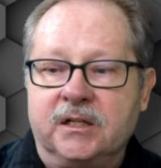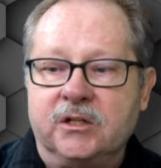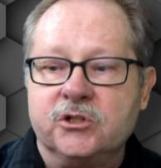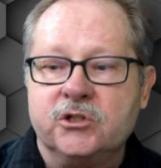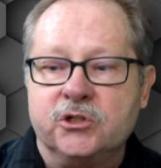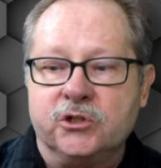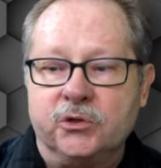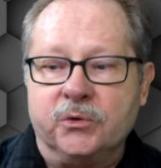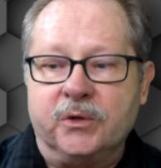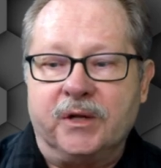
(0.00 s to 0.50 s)

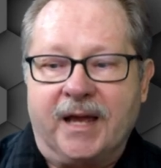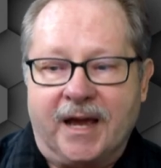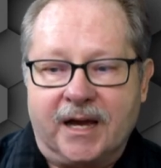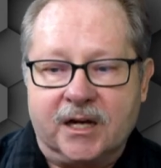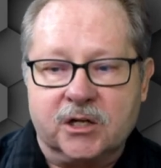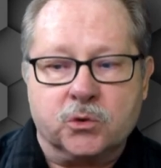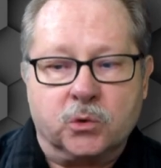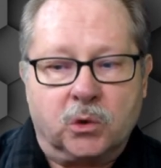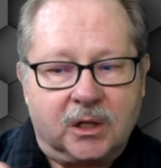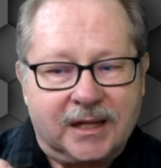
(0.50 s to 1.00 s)
into an
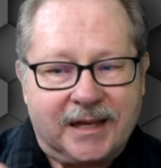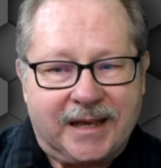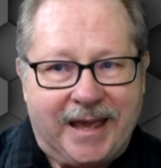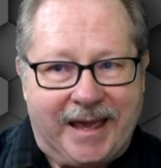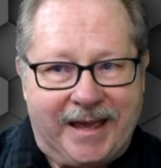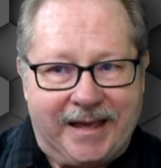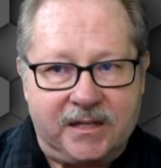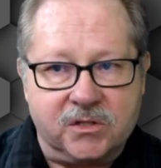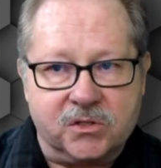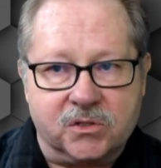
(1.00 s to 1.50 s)
actual
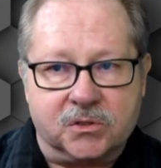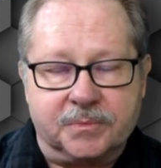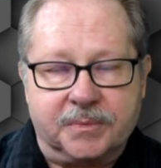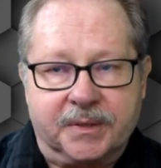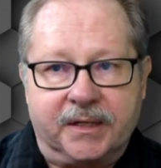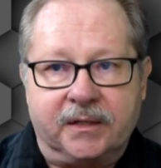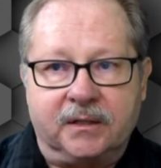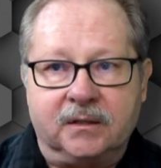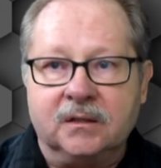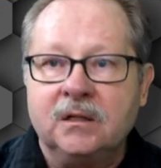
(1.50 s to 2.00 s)
cancel
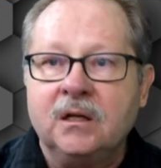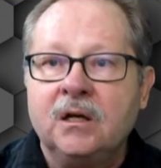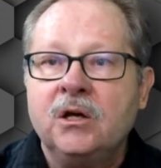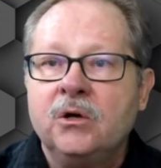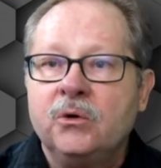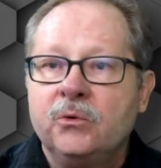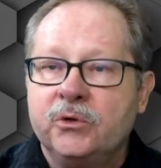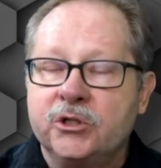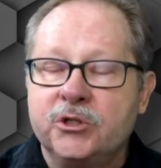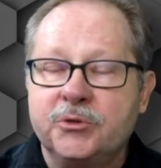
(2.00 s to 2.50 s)
button,
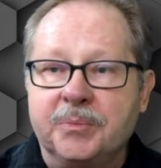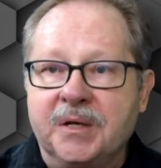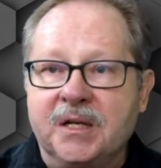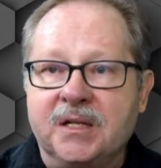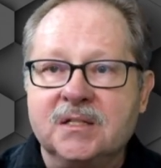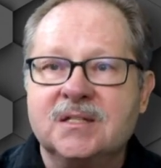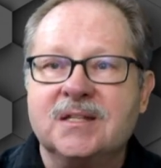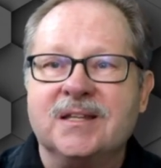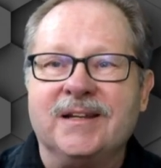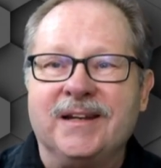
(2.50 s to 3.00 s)
which
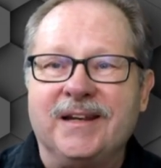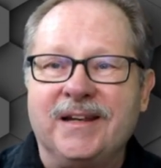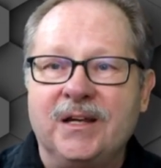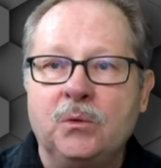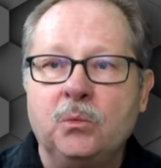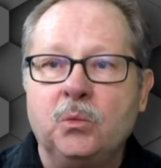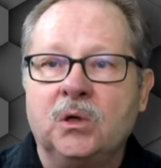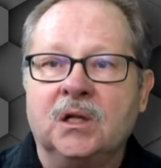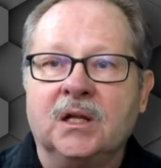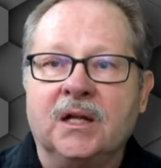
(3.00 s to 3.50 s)
means that
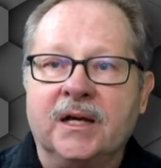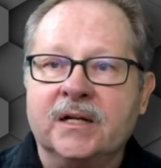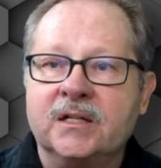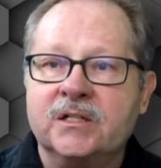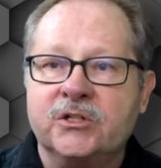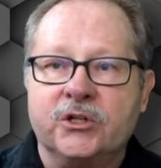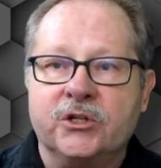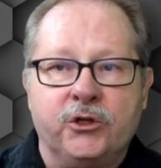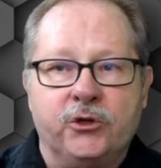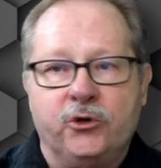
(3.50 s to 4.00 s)
it will
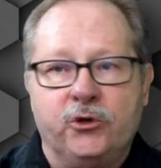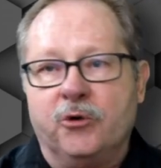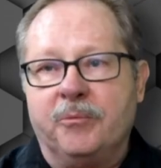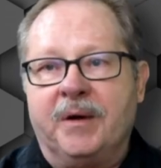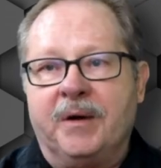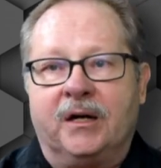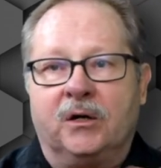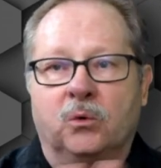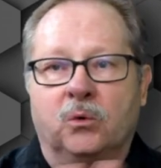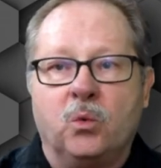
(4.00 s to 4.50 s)
execute no
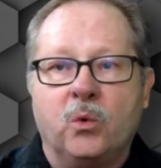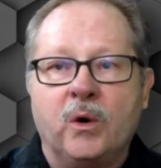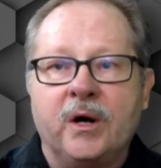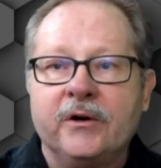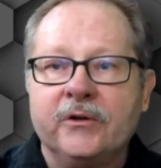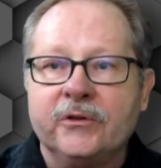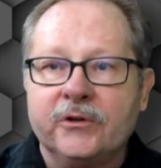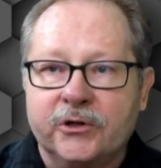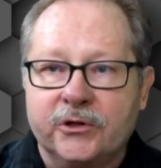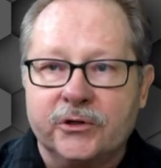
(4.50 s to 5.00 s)
matter
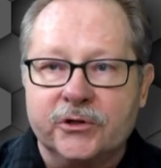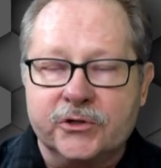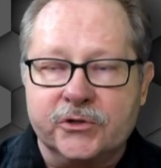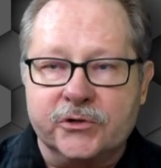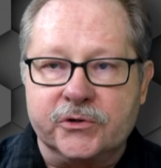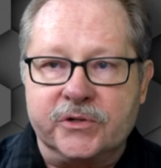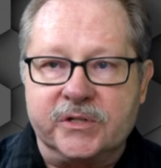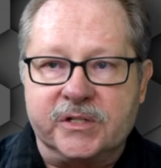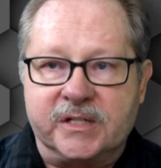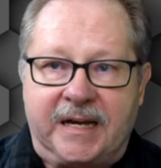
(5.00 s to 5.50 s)
where the
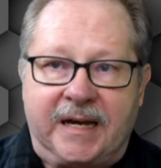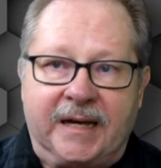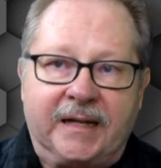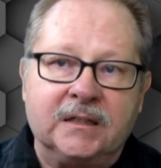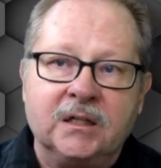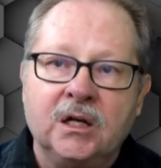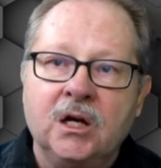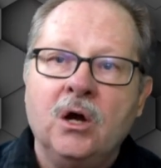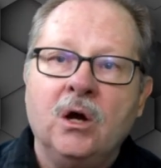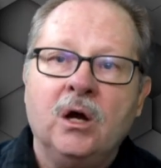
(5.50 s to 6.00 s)
cursor is
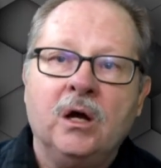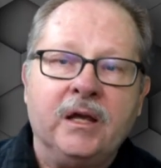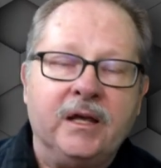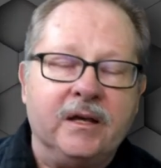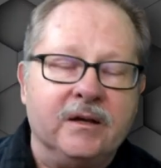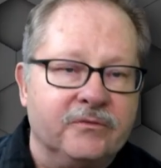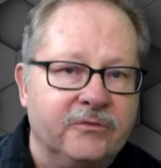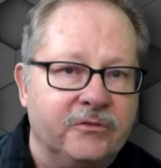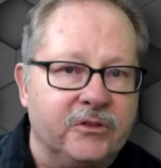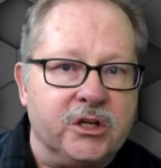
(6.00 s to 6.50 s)
at
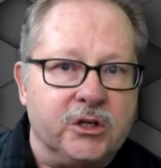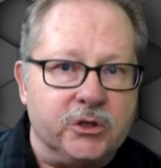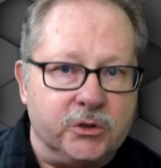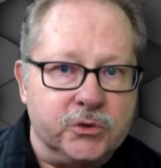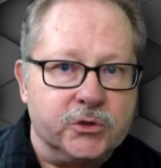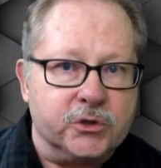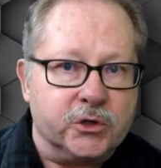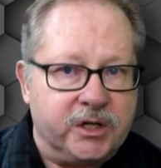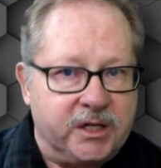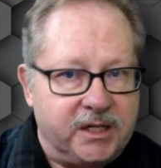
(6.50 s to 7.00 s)
if the
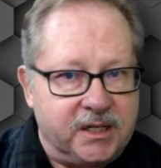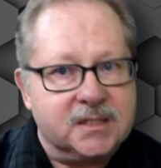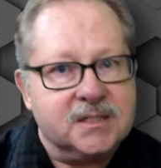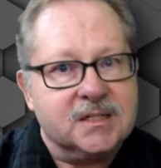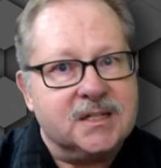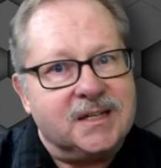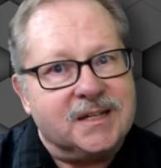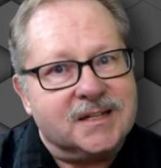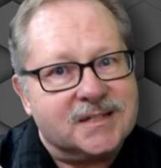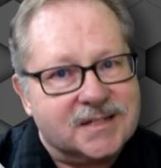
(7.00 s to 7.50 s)
user
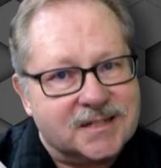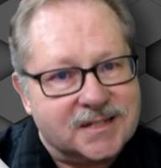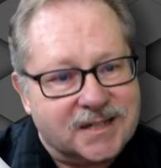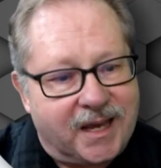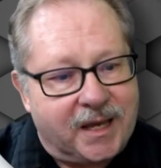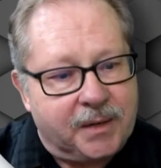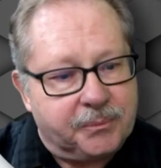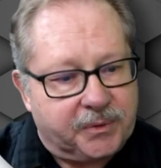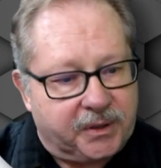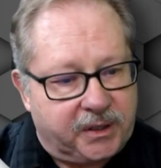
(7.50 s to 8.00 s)
hits the
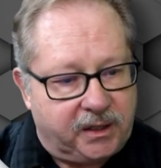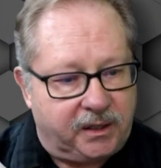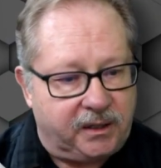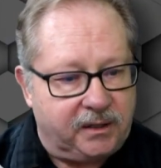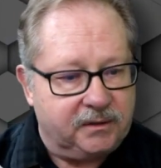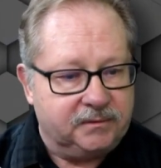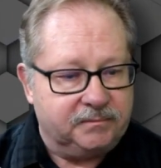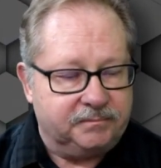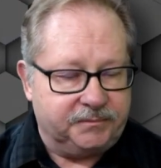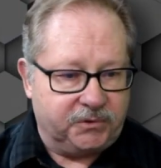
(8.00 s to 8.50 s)
escape
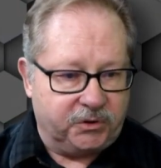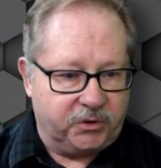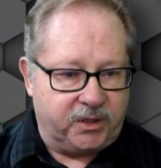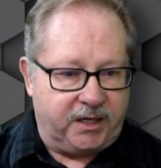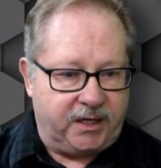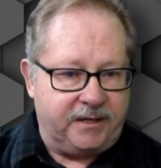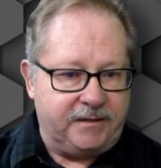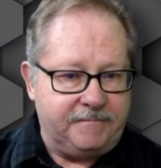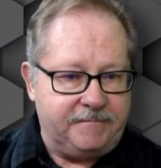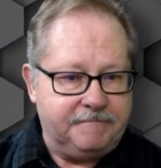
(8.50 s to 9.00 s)
key.
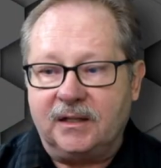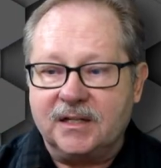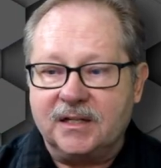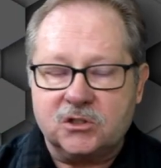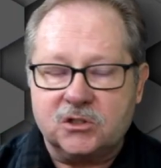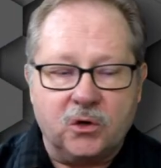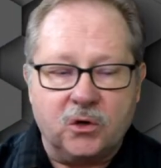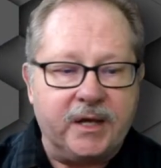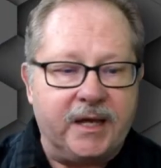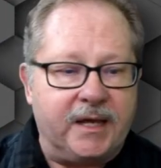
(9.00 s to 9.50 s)
Okay,
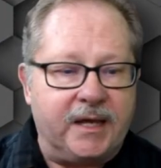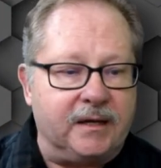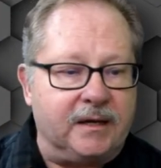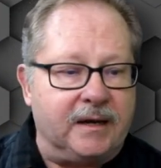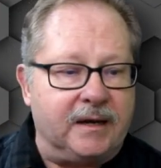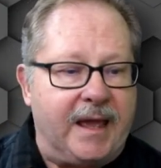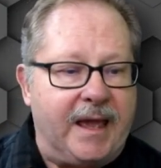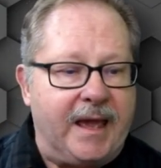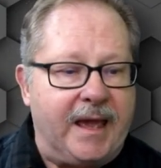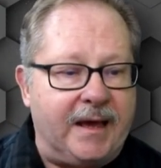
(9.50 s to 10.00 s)
let's go ahead
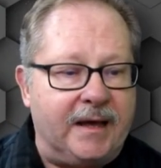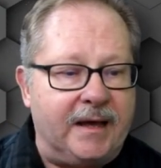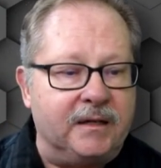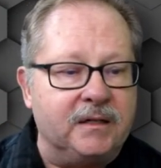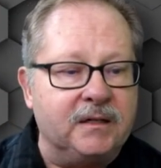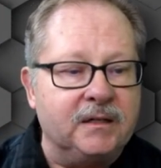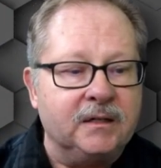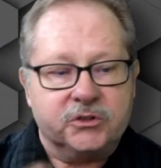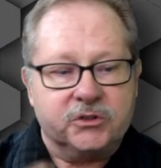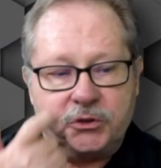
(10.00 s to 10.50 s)
and
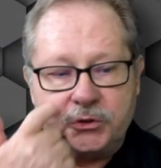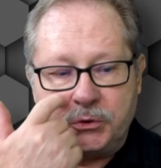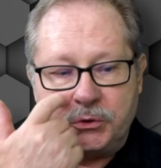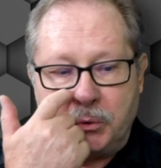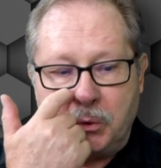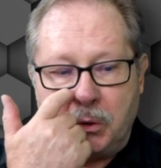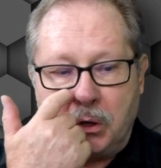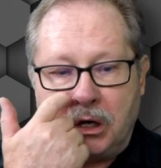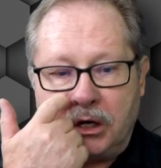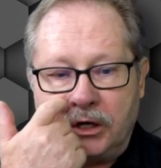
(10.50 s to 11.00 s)
add
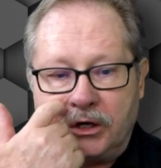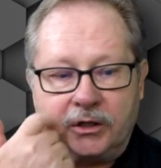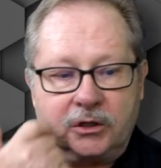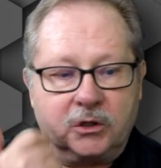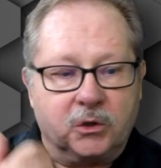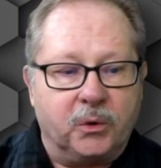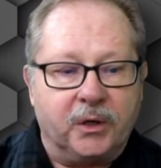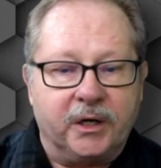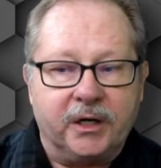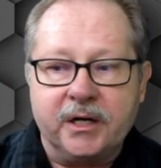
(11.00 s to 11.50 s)
to our
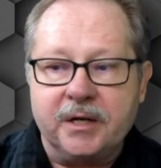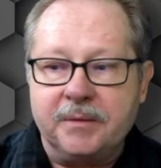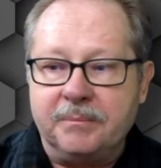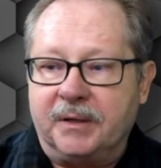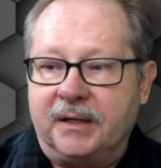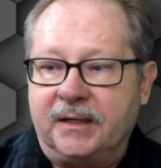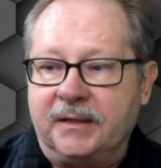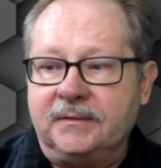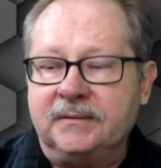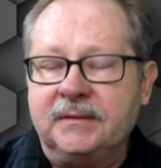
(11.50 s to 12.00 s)
query
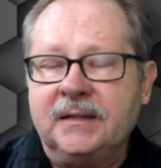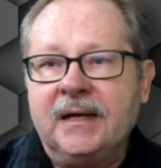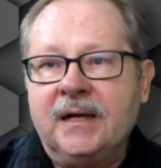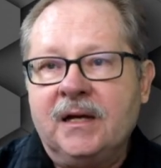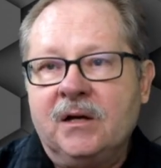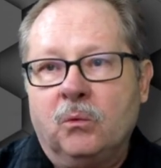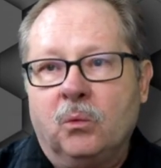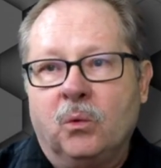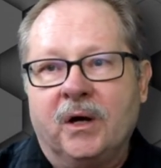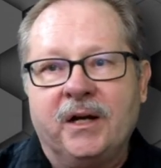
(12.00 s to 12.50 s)
button.
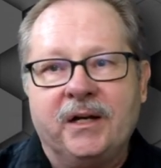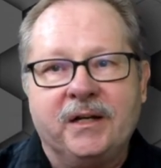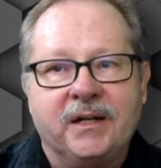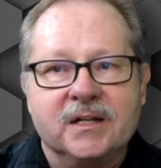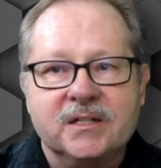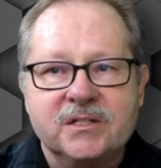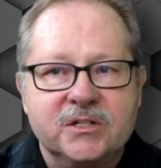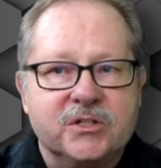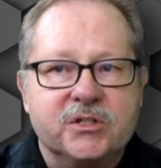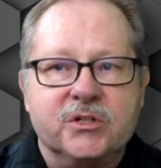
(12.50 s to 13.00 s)
What it
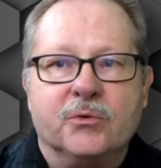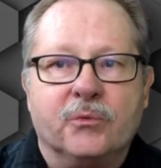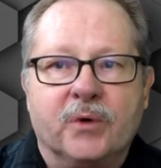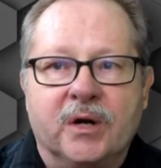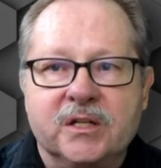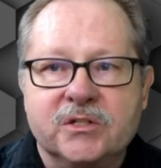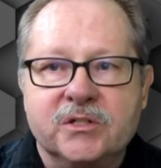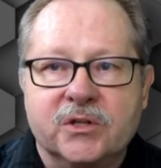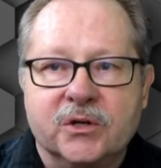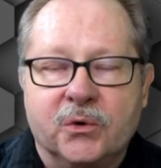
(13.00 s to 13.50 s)
does is it
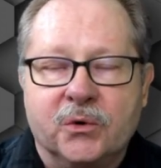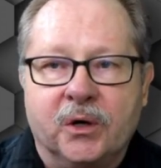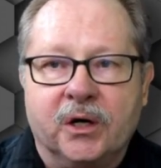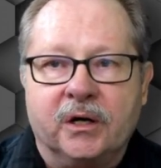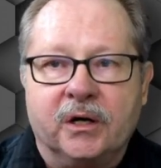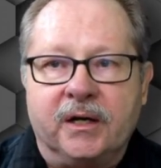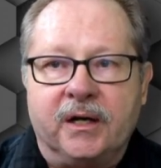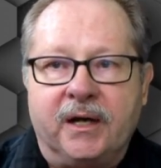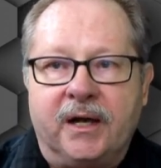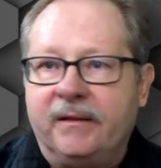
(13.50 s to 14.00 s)
runs the
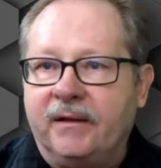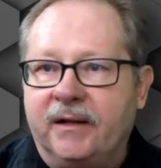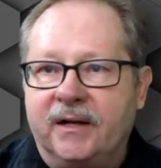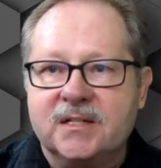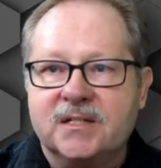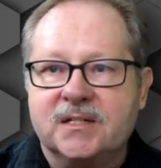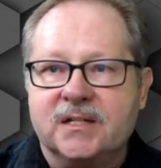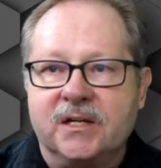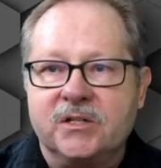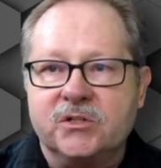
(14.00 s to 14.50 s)
query and then it
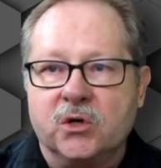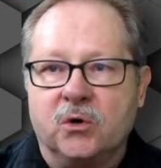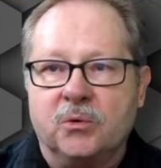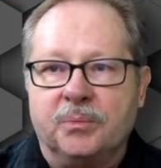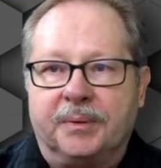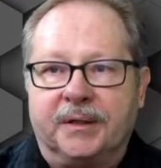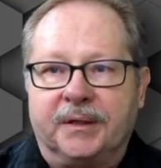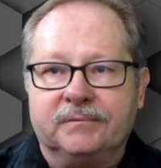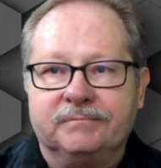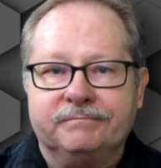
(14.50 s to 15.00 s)
stays
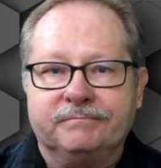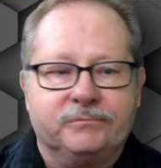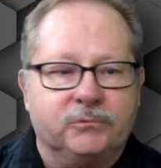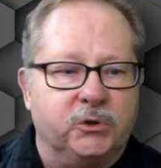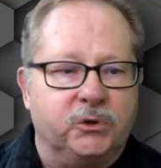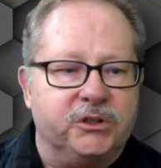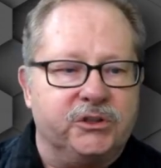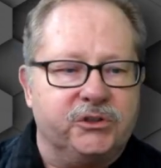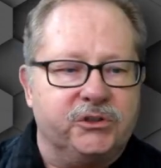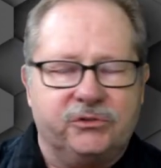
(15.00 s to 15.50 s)
open,
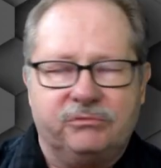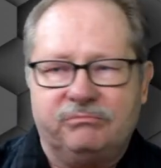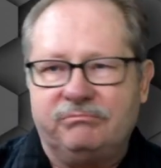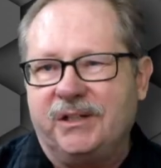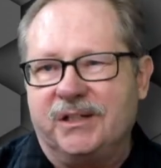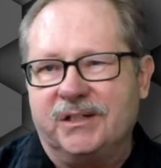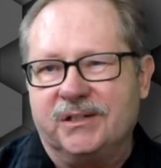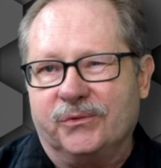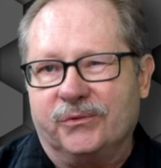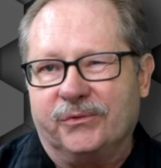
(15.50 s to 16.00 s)
which
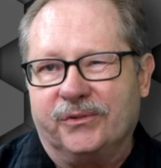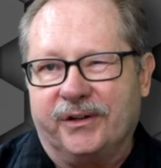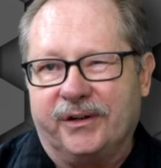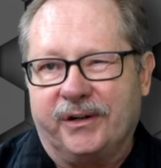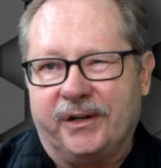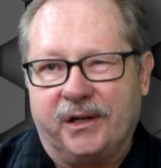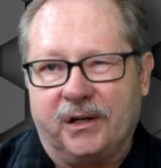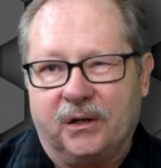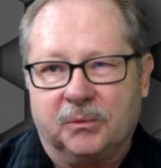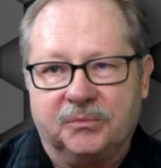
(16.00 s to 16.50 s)
isn't
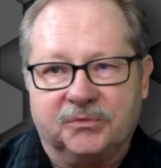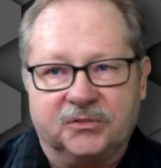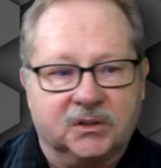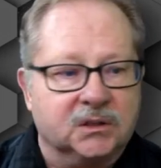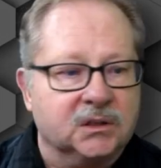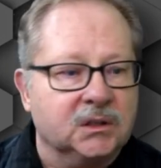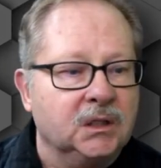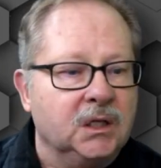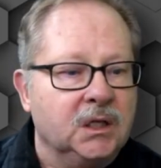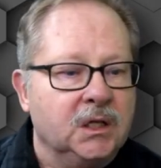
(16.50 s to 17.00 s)
very
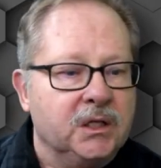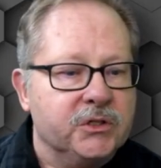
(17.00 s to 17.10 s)
helpful.